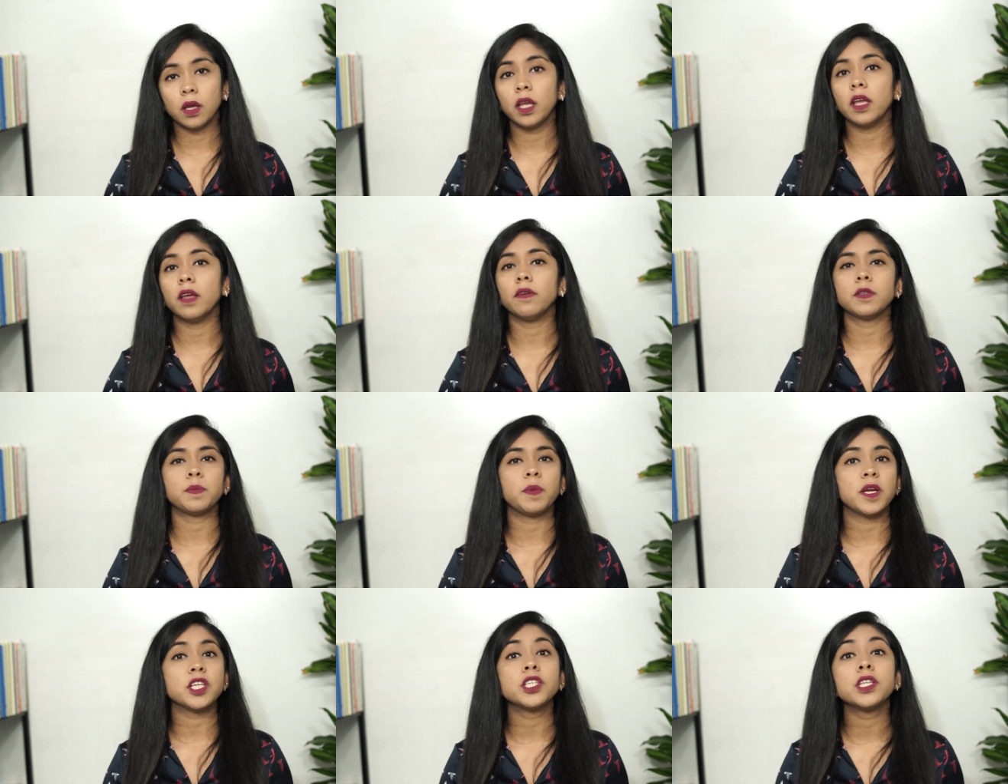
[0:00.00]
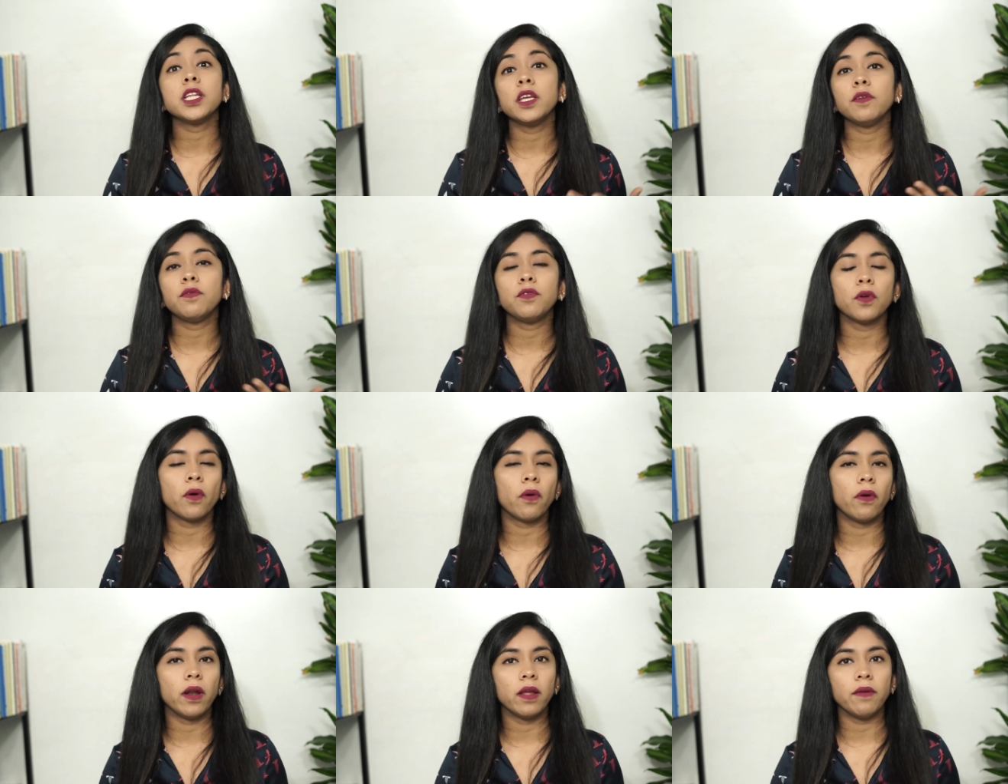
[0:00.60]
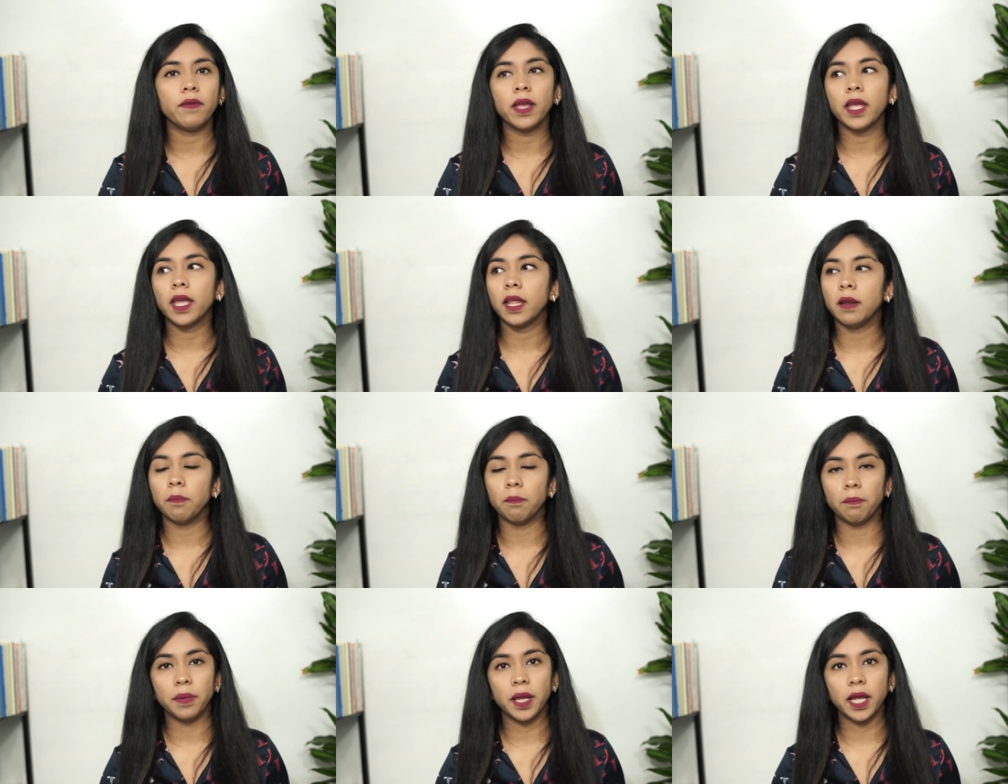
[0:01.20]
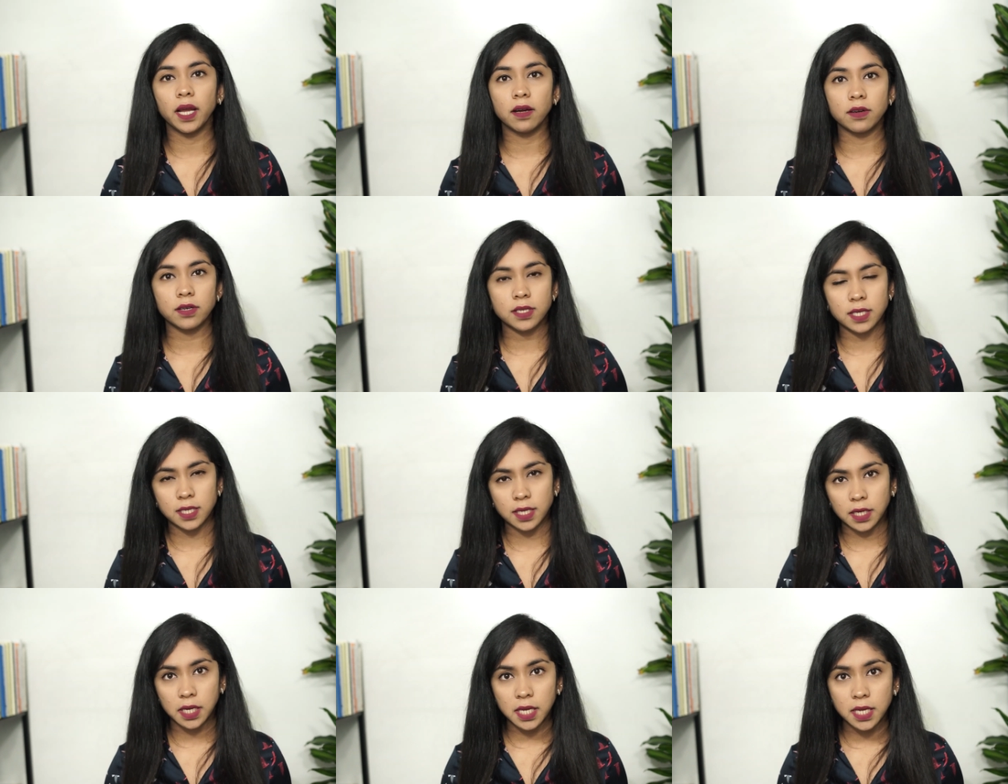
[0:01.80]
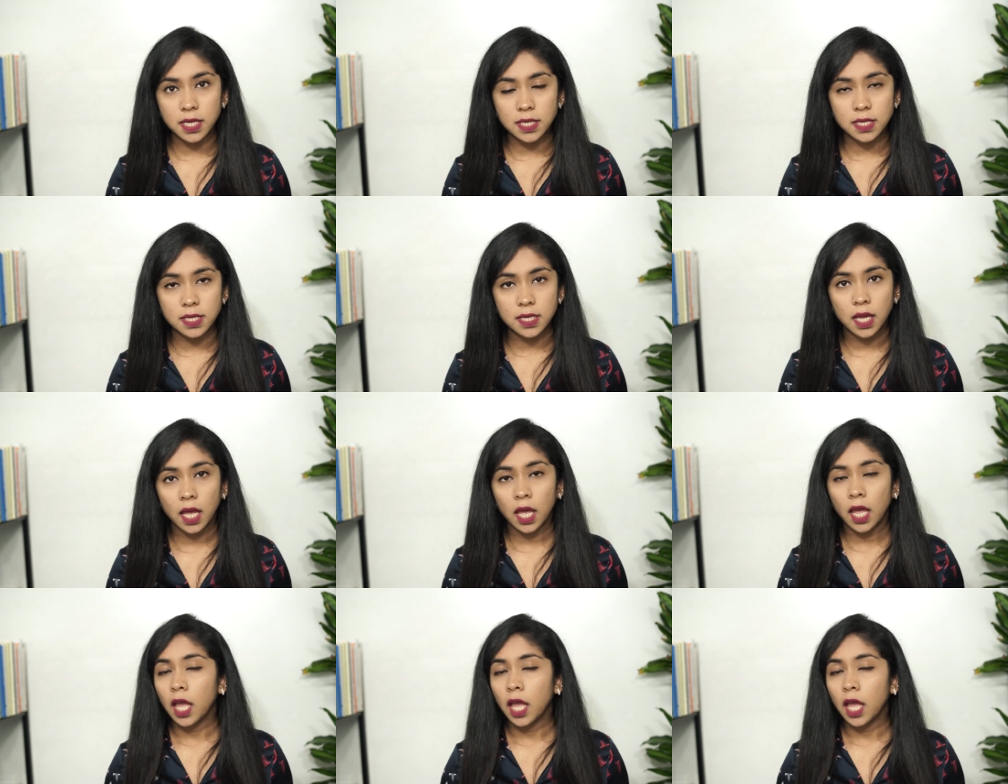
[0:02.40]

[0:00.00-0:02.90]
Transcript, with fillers: especially if you're living in bigger cities,